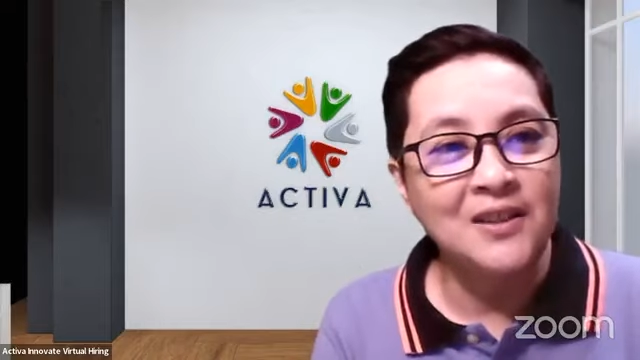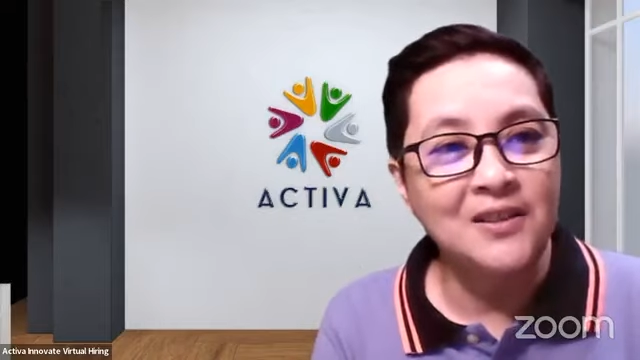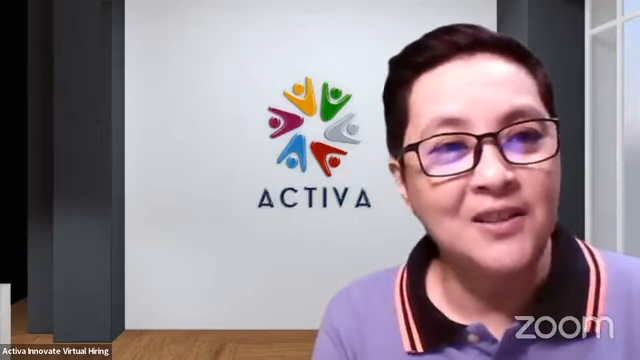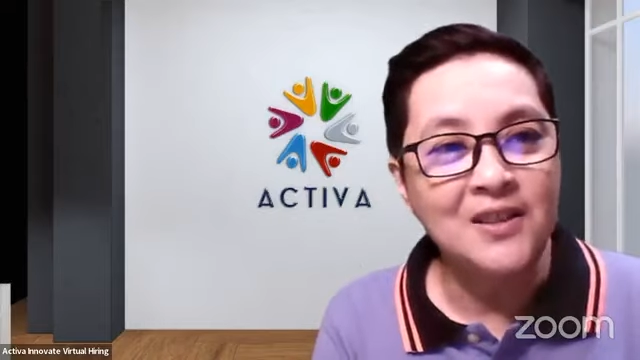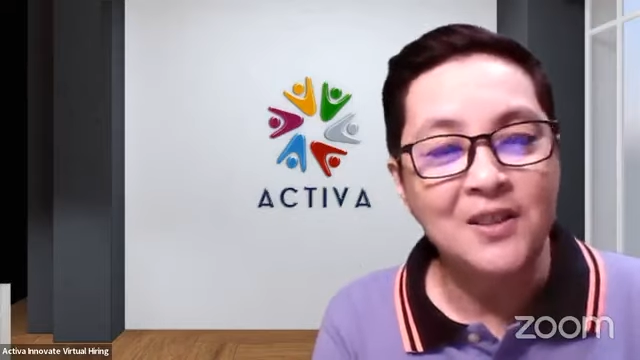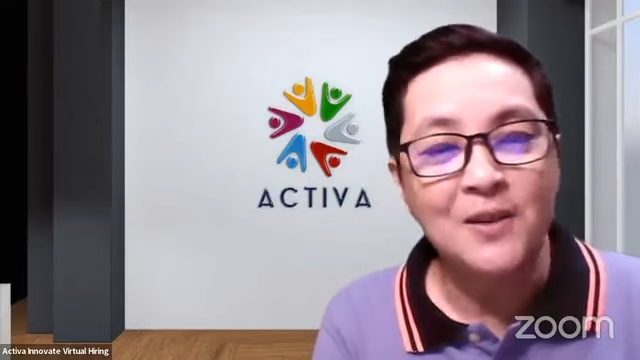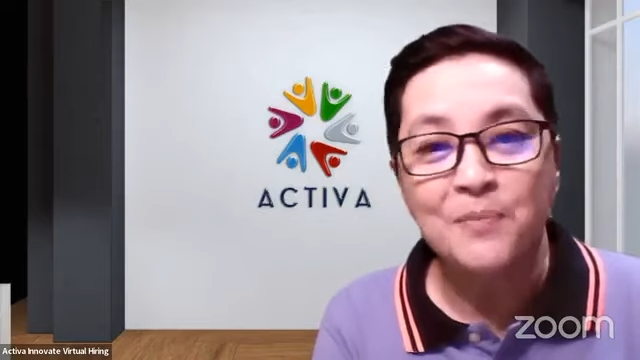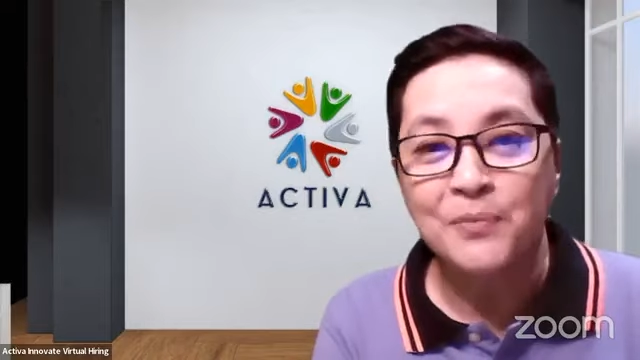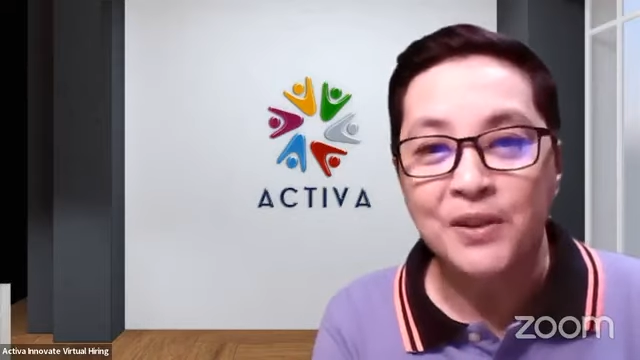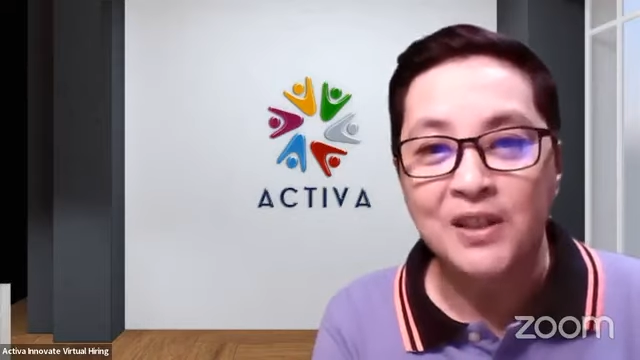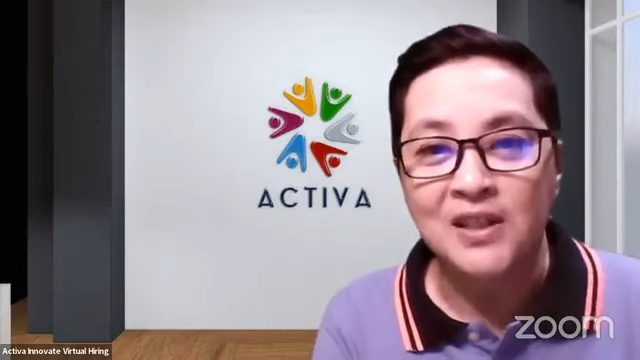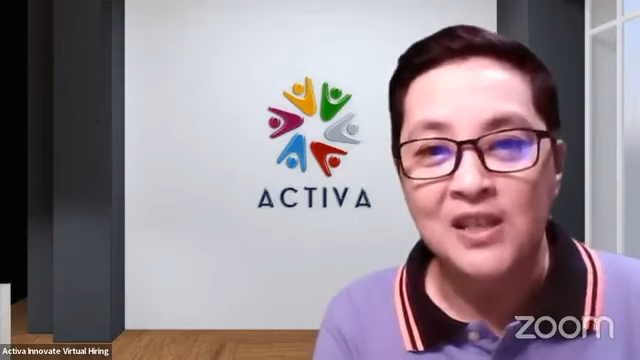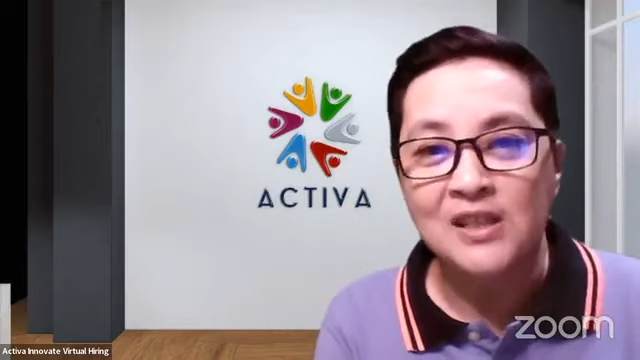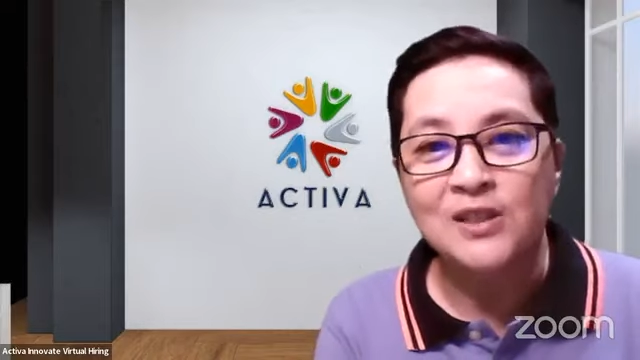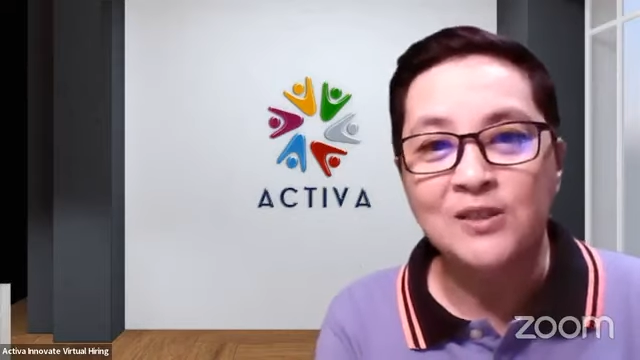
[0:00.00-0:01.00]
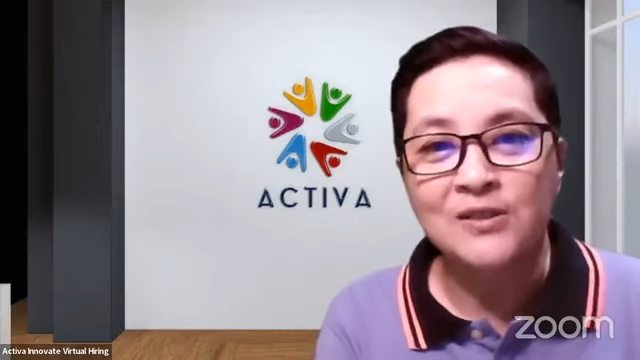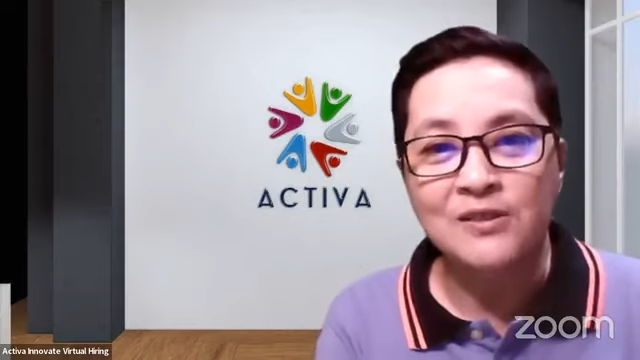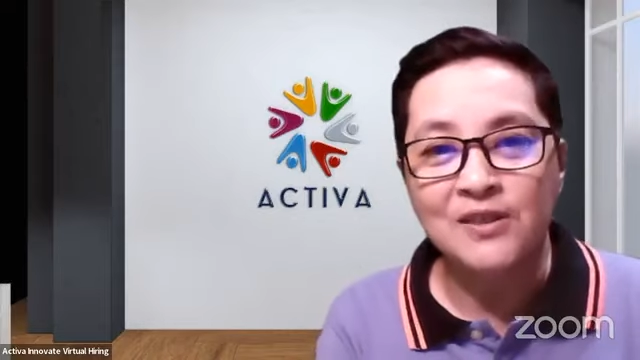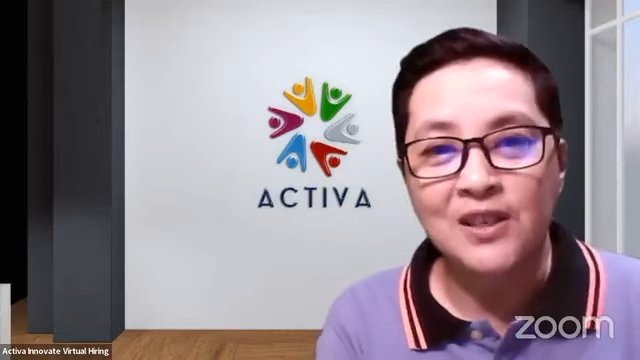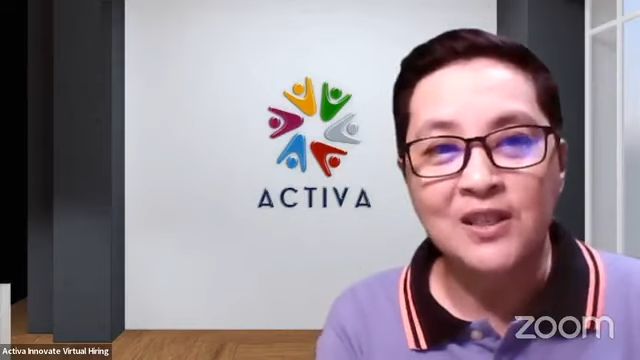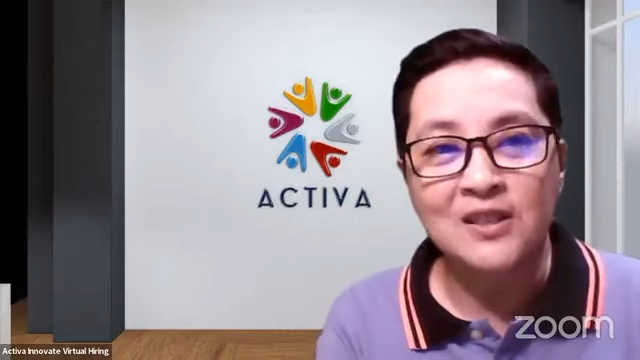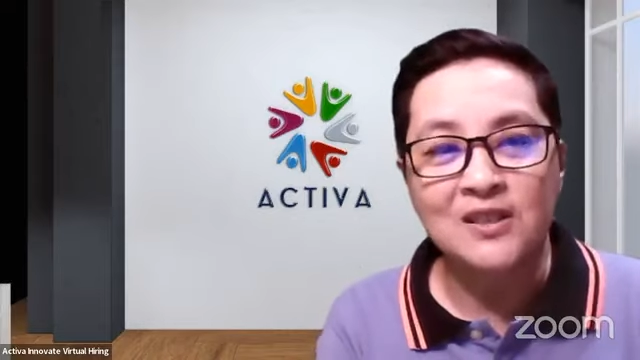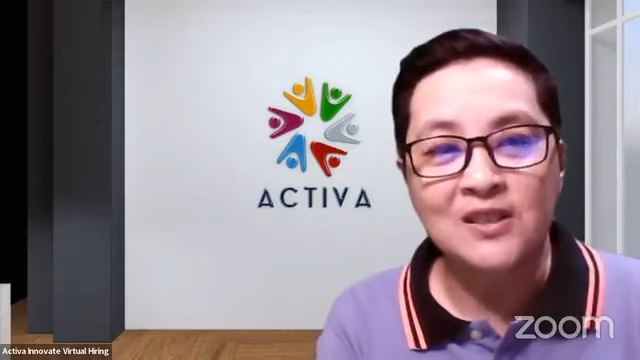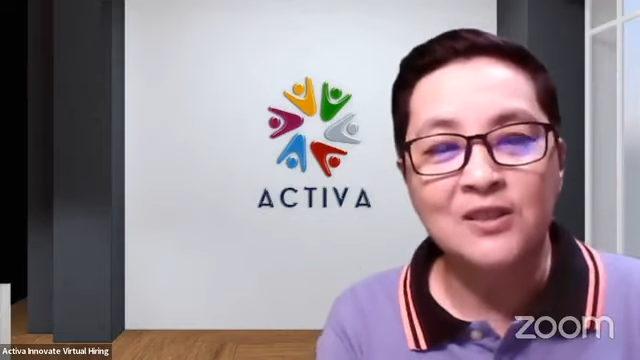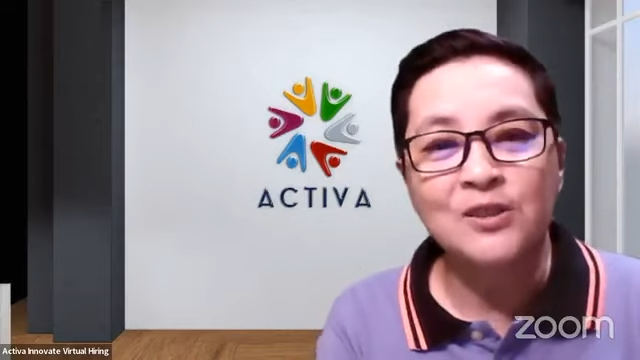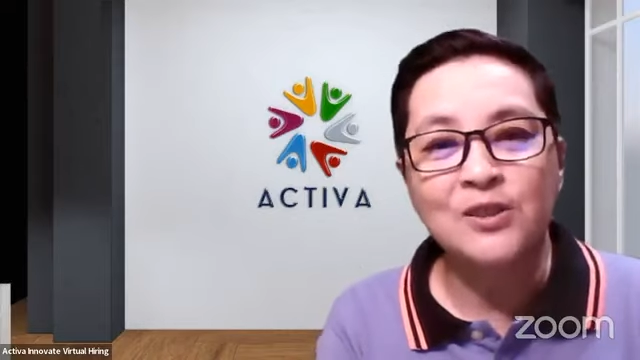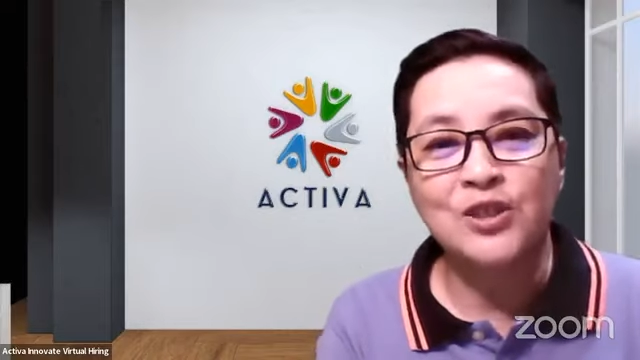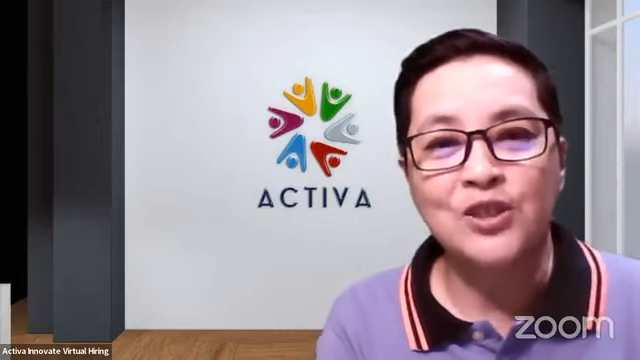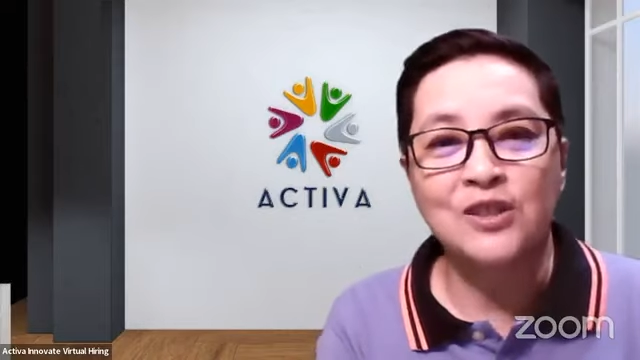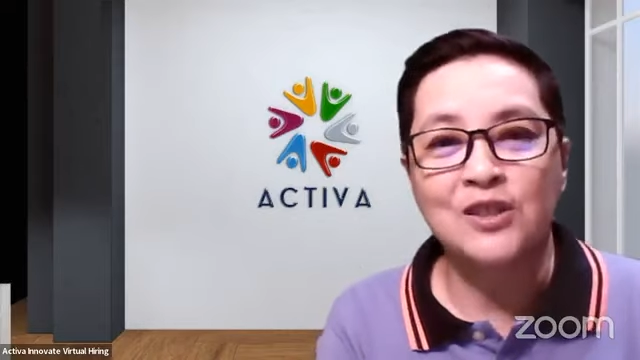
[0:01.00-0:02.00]
this company, Intogreat
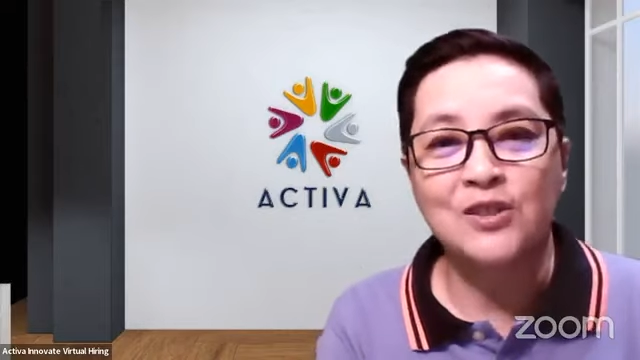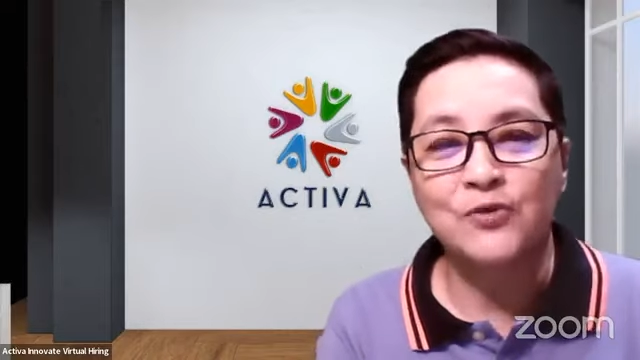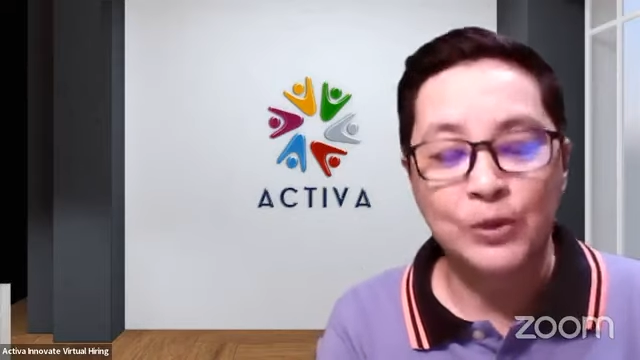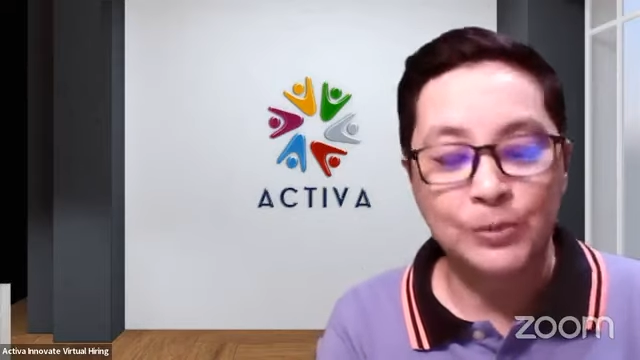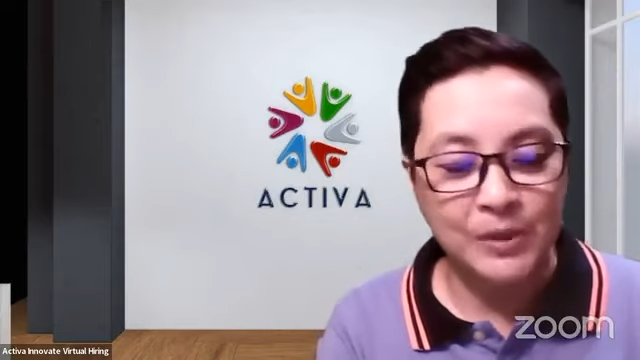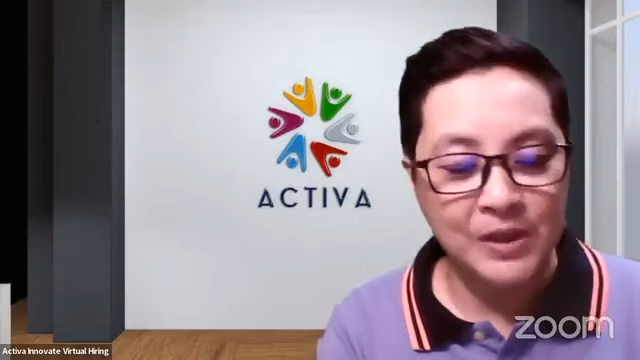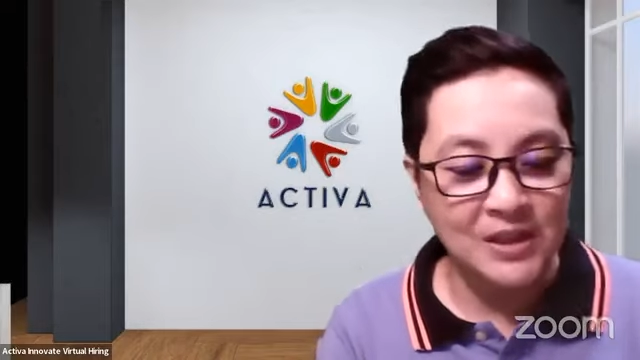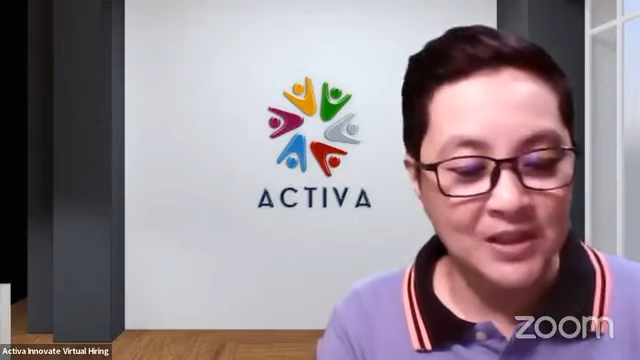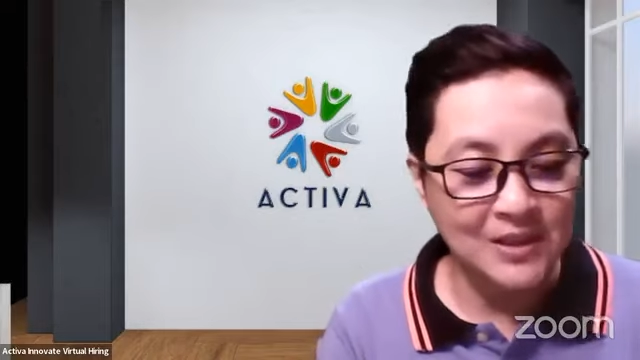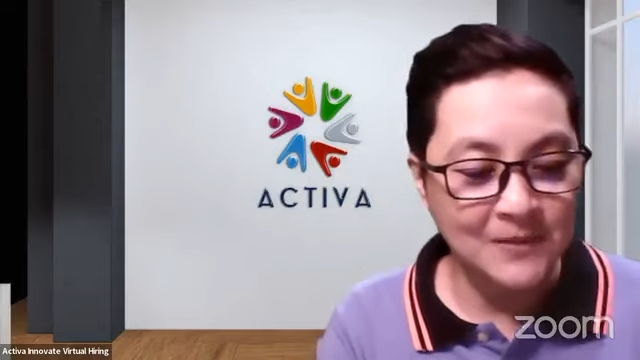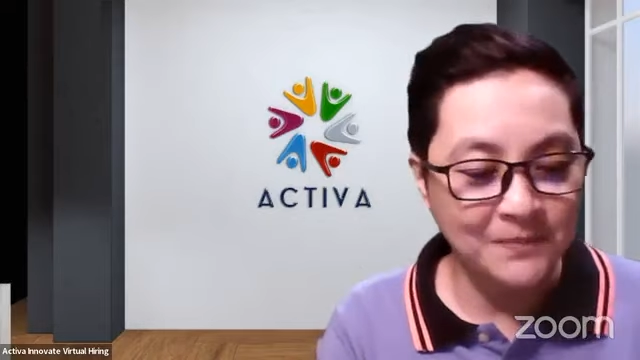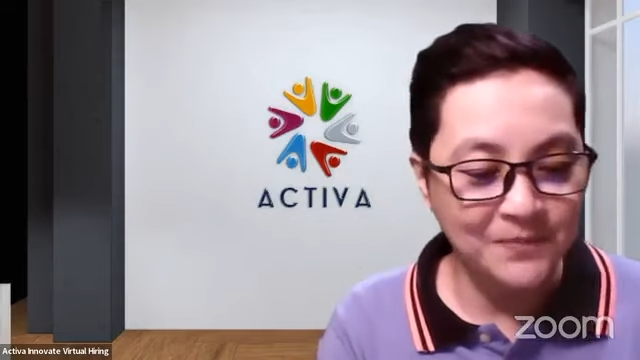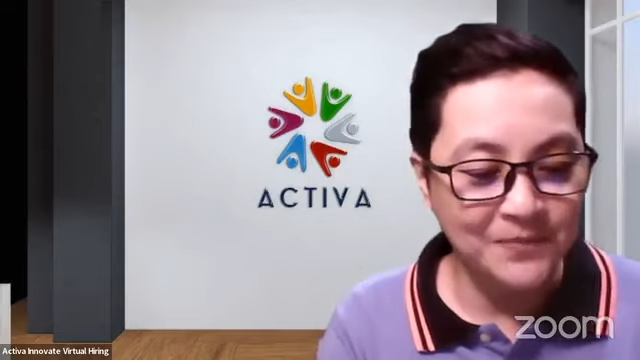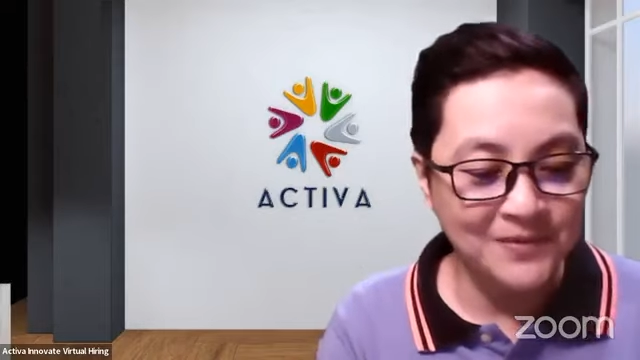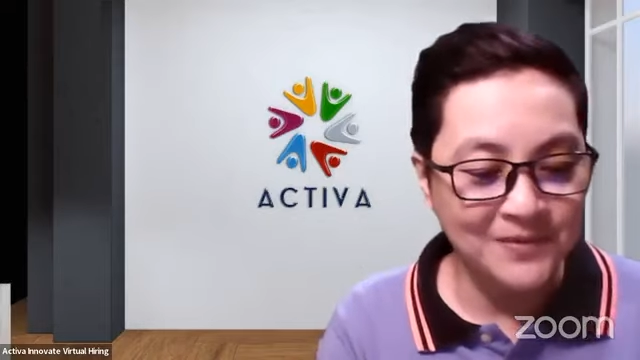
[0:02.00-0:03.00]
Solutions Philippines.